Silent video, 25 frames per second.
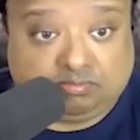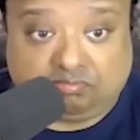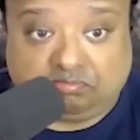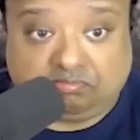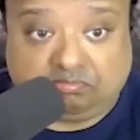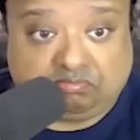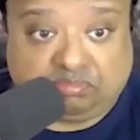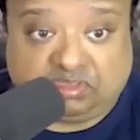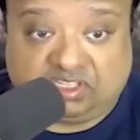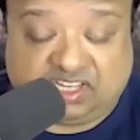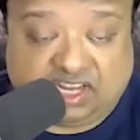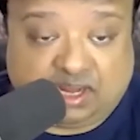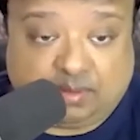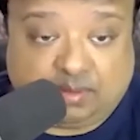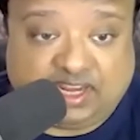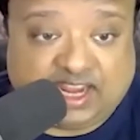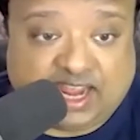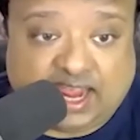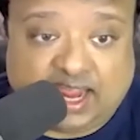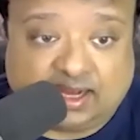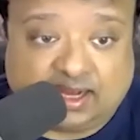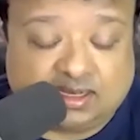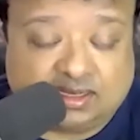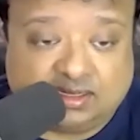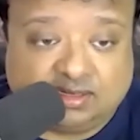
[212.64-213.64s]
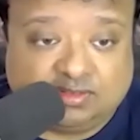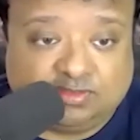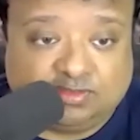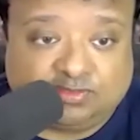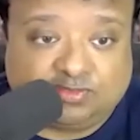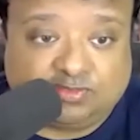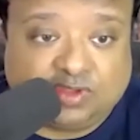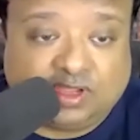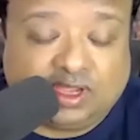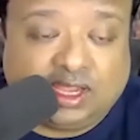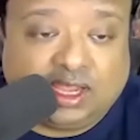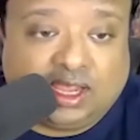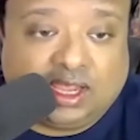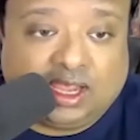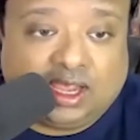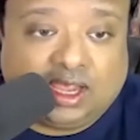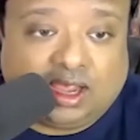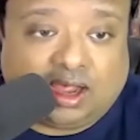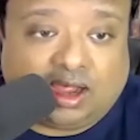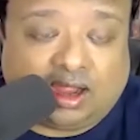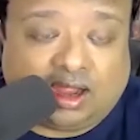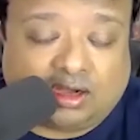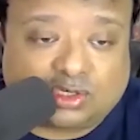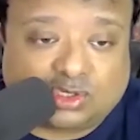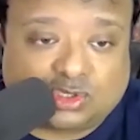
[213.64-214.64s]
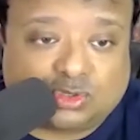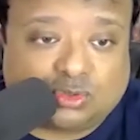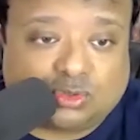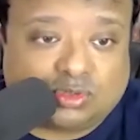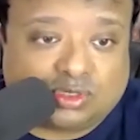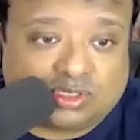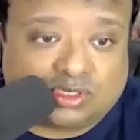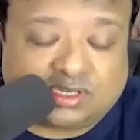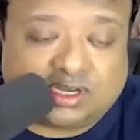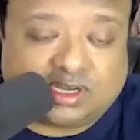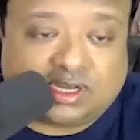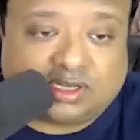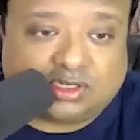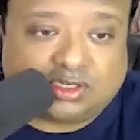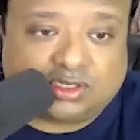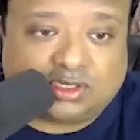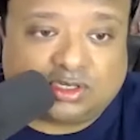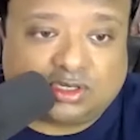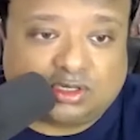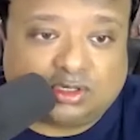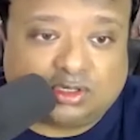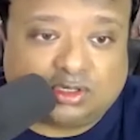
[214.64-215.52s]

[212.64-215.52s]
semi-active, are so essential to